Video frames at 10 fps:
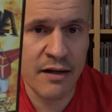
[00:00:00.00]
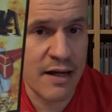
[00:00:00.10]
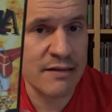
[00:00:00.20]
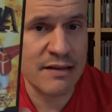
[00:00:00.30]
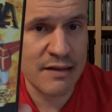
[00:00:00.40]
and
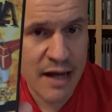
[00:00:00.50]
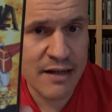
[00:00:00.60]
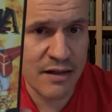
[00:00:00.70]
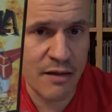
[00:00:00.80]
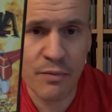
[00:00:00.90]

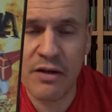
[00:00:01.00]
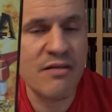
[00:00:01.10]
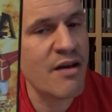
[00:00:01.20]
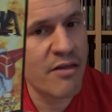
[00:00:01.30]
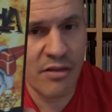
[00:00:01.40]
1990, but
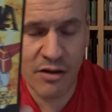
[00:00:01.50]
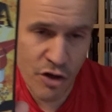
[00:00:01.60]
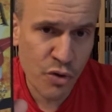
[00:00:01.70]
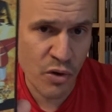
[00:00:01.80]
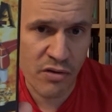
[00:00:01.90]
nothing
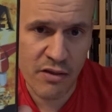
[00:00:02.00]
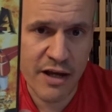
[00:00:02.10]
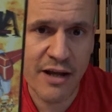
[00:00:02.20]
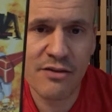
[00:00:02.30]
newer than that.